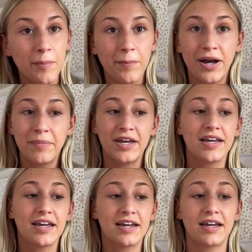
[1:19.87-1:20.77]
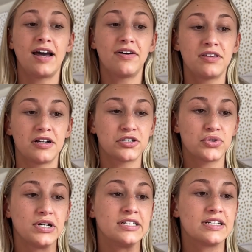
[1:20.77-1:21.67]
By making healthier
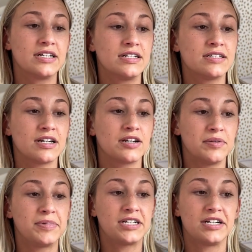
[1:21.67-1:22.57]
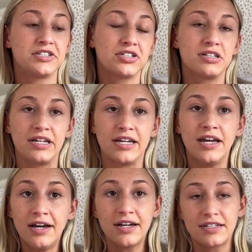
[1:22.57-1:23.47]
choices, it could potentially
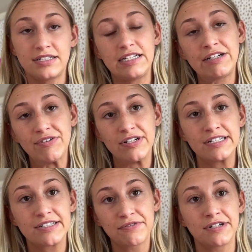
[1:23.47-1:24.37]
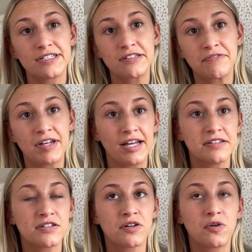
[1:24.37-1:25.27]
decrease the risk of
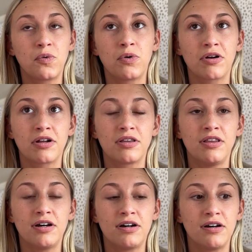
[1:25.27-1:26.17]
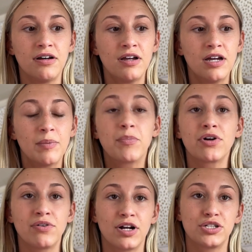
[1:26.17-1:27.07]
cancer or the
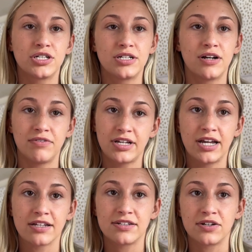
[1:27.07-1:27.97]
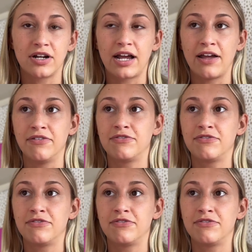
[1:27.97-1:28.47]
progression of the cancer if